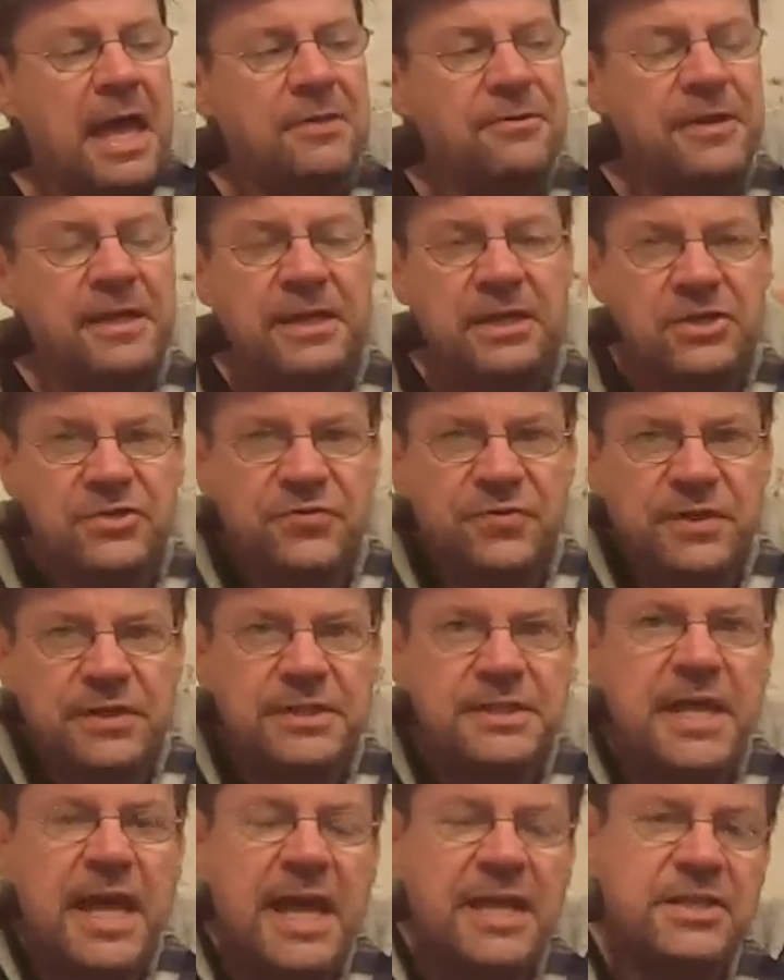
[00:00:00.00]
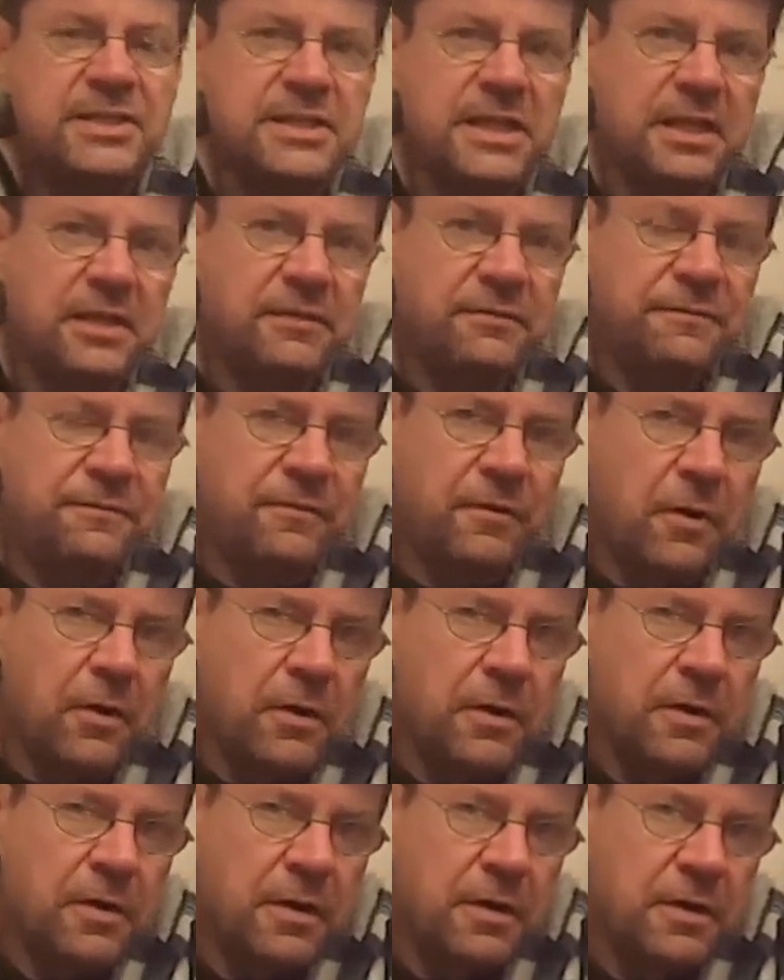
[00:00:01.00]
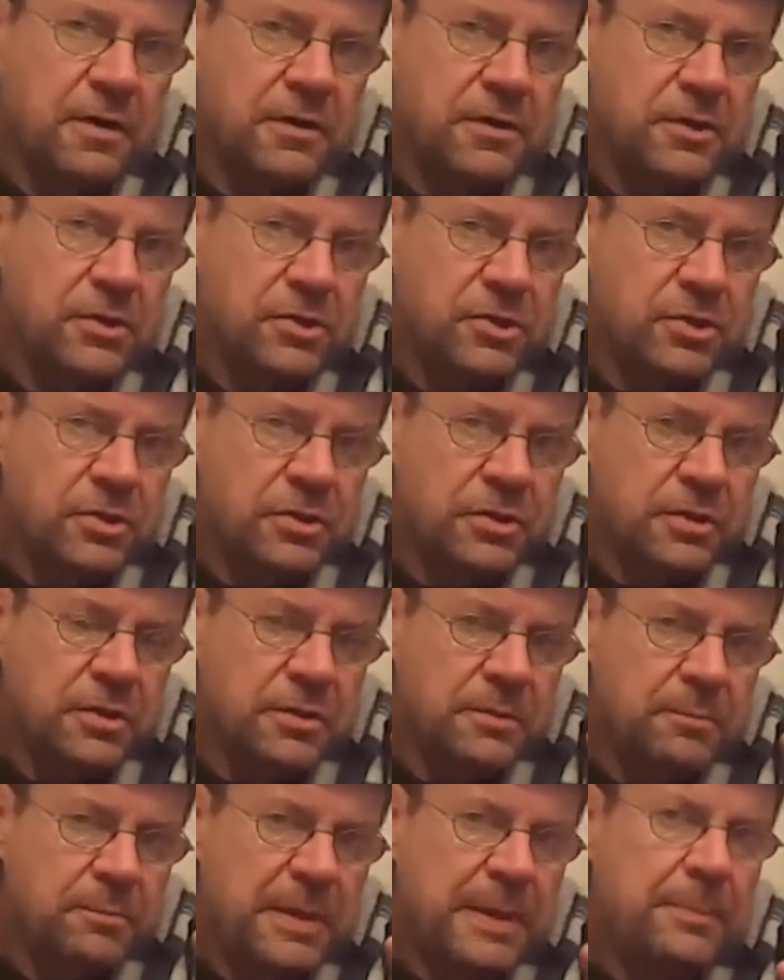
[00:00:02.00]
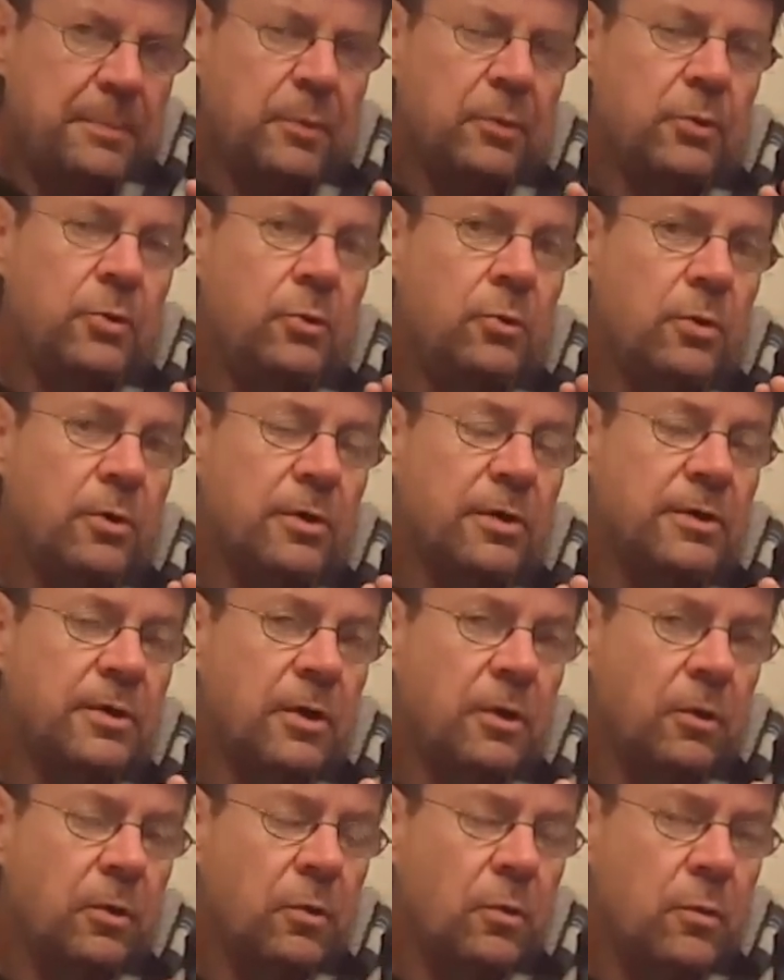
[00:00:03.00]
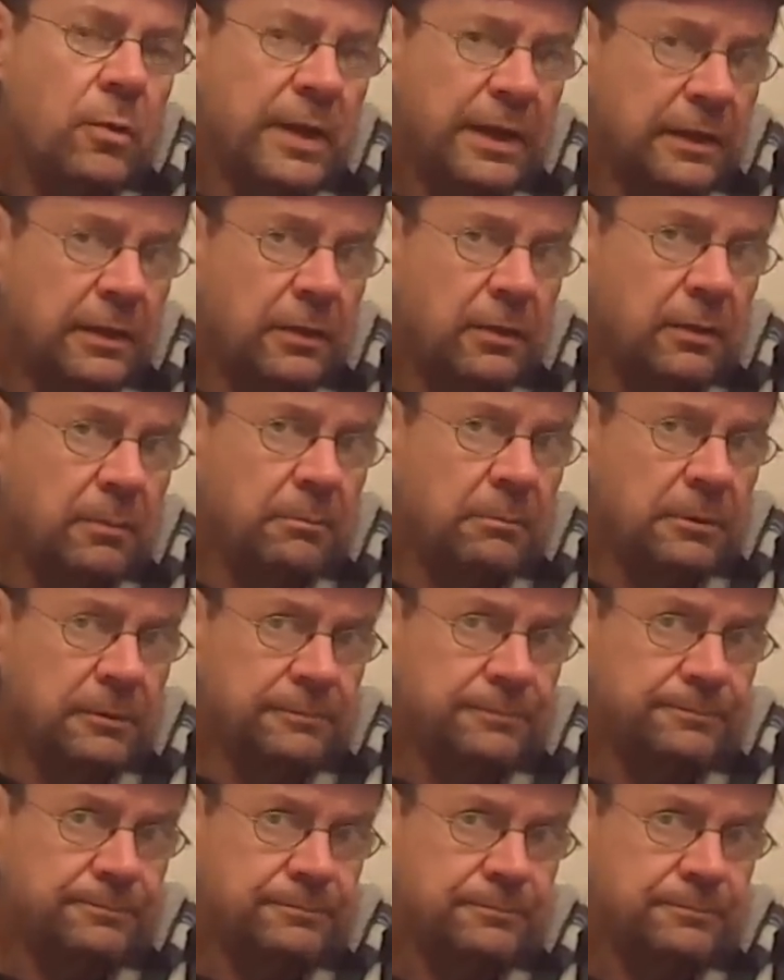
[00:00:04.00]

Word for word: I think, is fantastic for people who are on a low income,